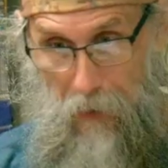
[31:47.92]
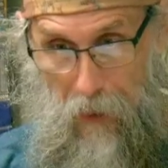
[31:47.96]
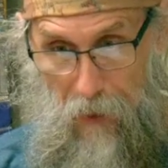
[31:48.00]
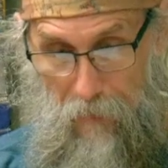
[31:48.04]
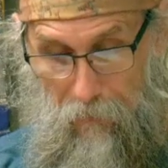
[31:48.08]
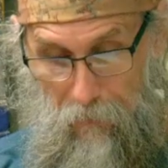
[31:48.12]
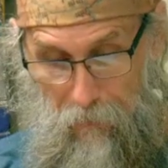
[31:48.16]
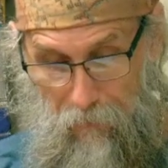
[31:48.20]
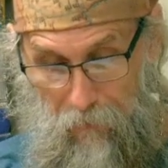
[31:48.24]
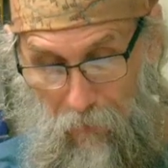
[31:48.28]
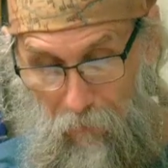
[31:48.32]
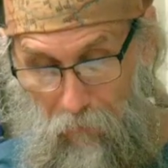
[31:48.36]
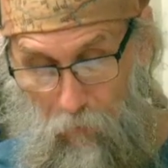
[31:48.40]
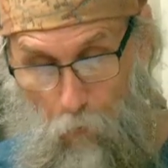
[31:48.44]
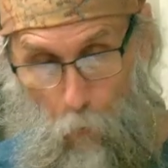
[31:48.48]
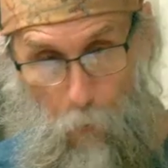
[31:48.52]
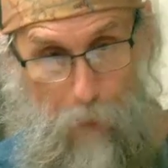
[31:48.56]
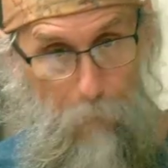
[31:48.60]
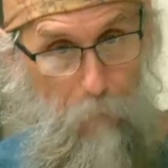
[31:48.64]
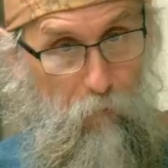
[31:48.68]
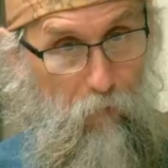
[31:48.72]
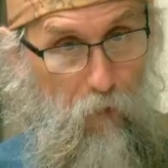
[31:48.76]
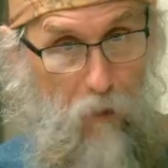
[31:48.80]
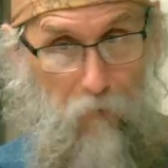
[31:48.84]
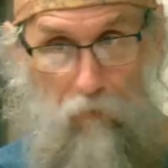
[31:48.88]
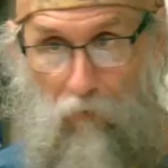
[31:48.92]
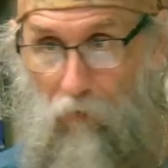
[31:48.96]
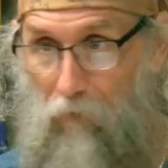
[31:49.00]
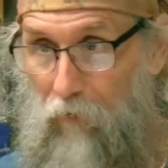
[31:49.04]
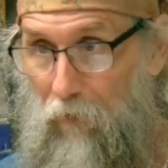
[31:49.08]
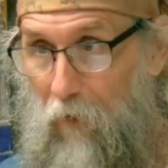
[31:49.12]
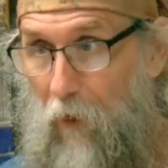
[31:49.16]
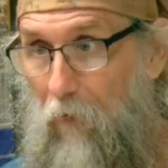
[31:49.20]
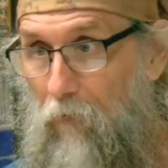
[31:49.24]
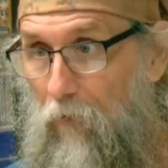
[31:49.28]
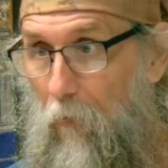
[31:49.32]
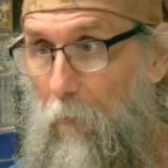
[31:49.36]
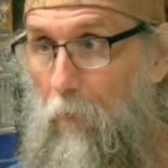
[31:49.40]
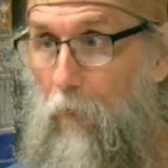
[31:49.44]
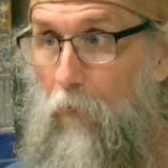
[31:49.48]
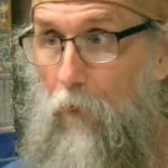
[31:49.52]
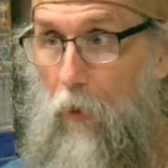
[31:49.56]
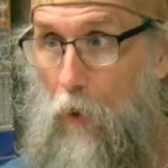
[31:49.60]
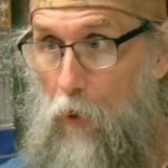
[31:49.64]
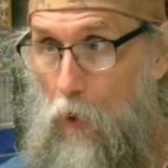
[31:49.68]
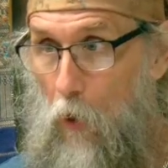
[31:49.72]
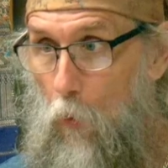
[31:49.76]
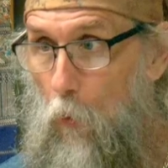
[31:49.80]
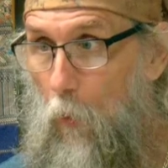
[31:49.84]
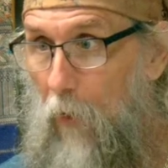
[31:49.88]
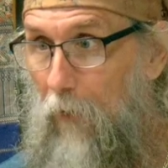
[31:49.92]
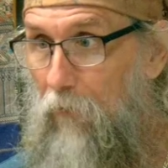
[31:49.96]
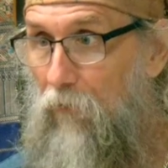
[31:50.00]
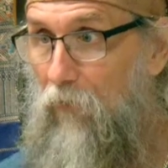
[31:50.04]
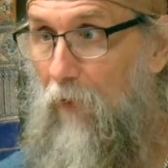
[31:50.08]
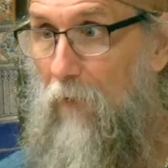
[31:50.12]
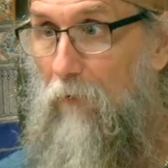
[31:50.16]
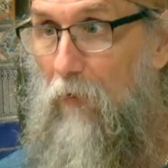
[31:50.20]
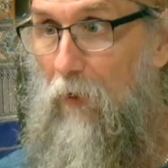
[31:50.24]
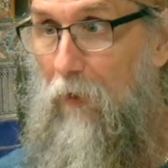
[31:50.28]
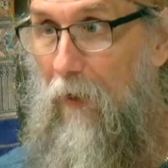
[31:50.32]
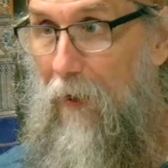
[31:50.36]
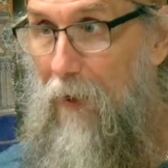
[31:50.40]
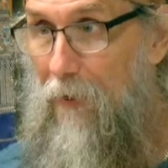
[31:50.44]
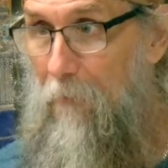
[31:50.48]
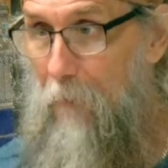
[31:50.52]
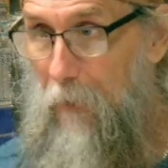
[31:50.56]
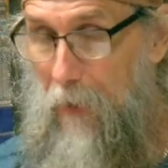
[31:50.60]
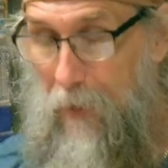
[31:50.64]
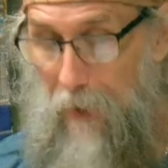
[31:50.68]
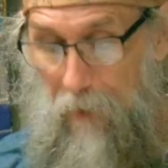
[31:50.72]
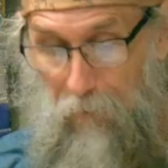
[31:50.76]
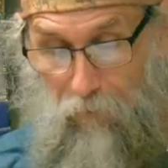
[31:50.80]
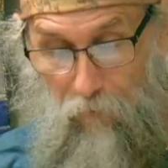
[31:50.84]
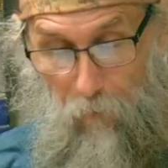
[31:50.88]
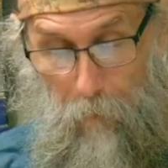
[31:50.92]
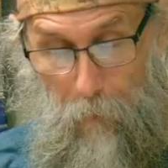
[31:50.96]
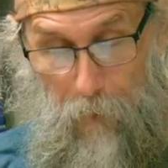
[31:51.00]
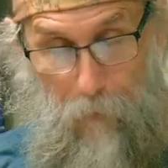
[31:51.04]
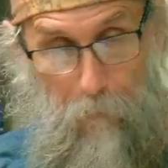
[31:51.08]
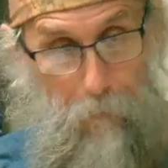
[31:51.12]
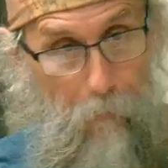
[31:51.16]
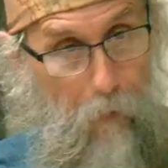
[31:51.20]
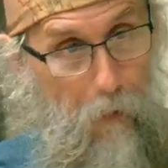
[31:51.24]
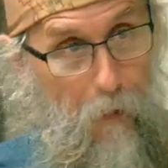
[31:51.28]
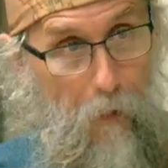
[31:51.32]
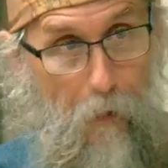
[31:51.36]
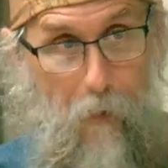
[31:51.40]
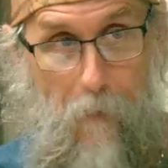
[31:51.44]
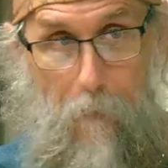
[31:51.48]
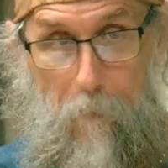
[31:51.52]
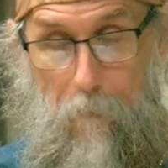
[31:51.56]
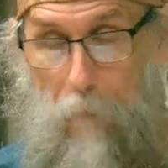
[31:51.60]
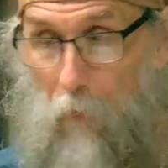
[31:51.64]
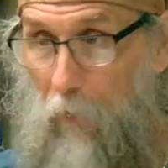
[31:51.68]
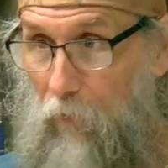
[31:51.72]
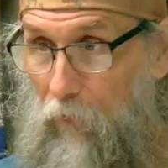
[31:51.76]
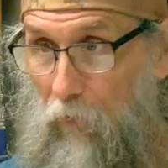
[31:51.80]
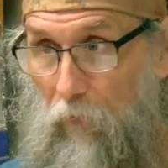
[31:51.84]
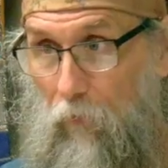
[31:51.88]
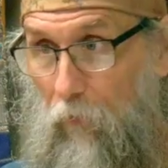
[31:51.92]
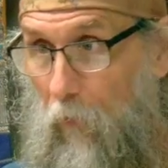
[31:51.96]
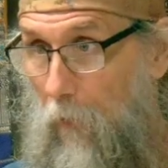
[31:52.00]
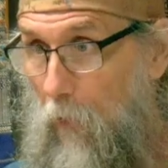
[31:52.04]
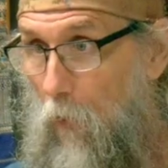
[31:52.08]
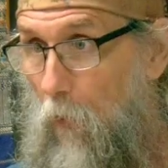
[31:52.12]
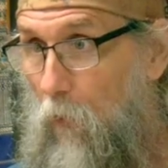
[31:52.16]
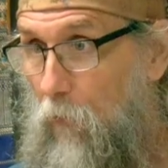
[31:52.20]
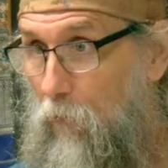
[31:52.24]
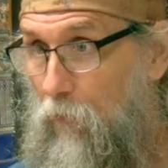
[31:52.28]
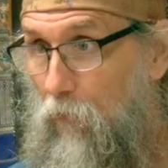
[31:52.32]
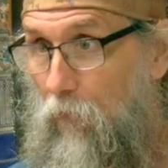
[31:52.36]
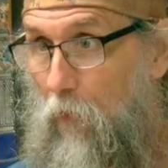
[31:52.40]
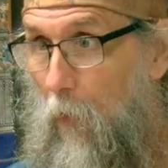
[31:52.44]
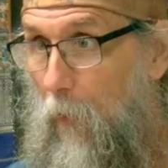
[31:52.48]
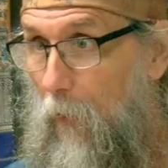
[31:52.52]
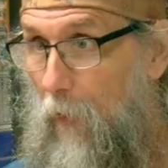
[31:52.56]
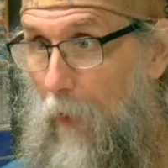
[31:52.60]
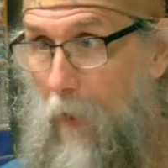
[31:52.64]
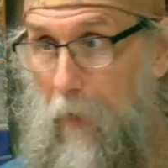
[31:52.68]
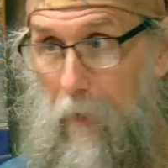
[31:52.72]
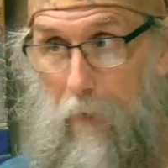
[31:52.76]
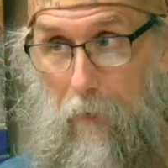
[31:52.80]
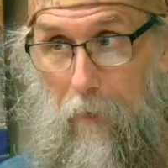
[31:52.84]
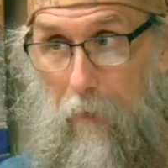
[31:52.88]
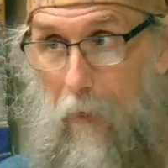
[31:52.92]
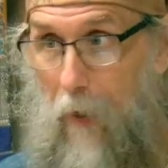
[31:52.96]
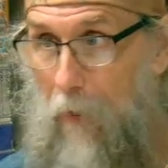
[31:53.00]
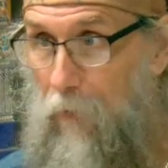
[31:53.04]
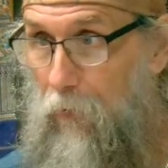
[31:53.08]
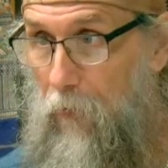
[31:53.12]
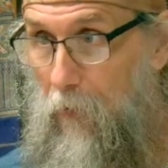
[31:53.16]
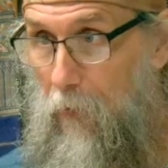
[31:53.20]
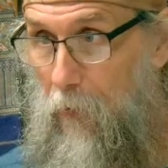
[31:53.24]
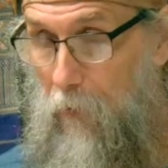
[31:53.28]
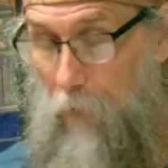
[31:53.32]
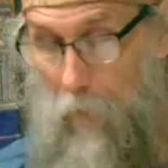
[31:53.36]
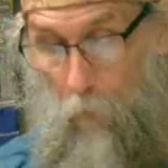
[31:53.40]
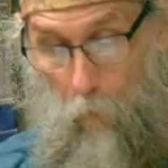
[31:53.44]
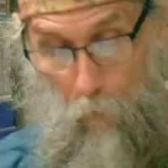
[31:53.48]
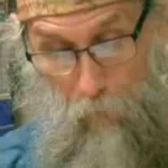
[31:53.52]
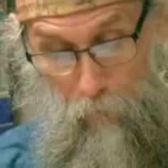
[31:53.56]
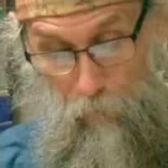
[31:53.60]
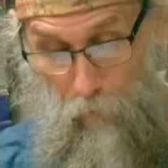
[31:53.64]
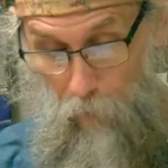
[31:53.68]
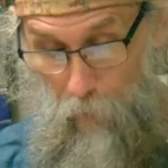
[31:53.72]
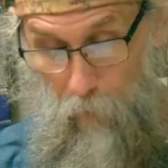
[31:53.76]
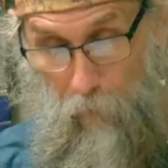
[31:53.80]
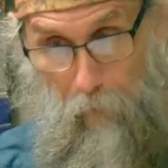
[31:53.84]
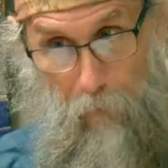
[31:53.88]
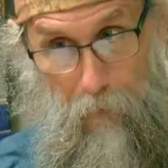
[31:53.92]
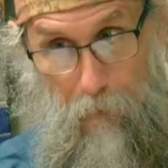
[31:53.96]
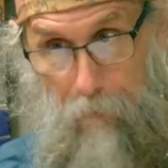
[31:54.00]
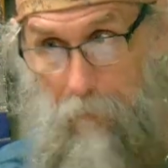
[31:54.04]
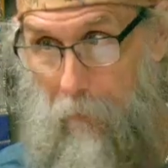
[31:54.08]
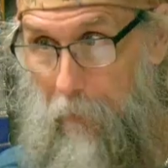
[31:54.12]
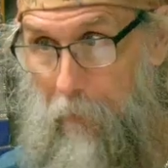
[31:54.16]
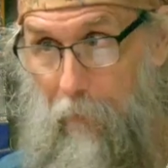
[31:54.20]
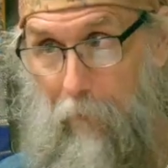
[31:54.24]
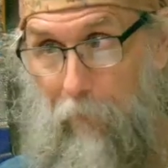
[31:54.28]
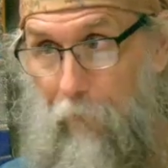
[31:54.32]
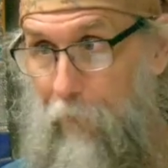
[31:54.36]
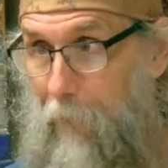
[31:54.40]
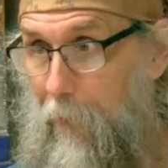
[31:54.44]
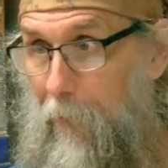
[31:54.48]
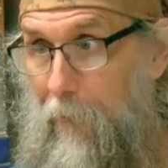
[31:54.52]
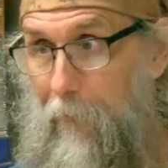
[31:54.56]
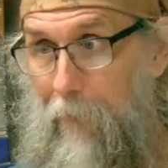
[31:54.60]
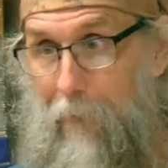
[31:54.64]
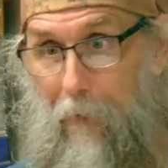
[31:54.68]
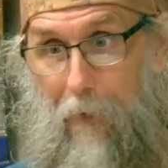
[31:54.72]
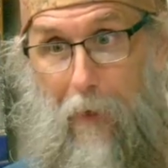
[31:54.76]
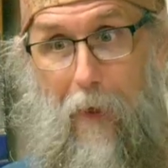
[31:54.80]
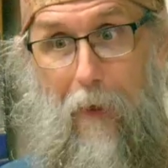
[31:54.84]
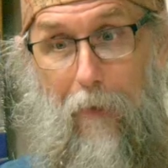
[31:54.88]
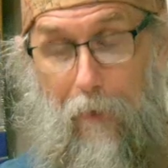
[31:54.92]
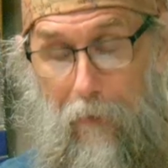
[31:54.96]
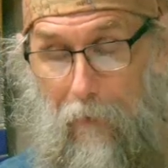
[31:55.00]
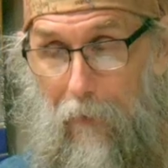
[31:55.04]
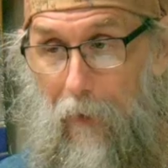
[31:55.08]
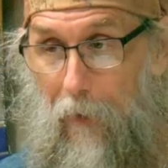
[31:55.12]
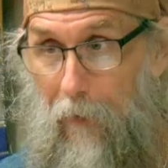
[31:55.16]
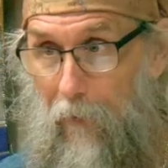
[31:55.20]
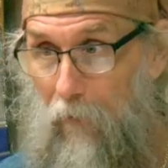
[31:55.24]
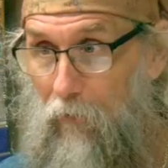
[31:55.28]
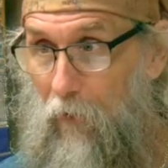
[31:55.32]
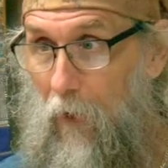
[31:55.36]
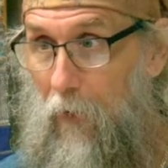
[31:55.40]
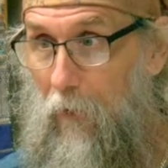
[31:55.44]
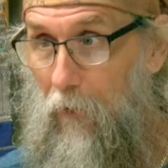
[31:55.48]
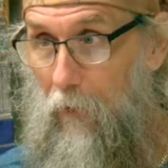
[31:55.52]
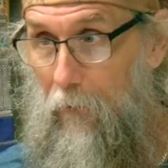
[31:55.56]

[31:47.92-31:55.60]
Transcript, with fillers: guy that does the website, just does them the new ones every time and adds them in. But this is the Lord's doing. It had nothing to do with Charlie administering anything because I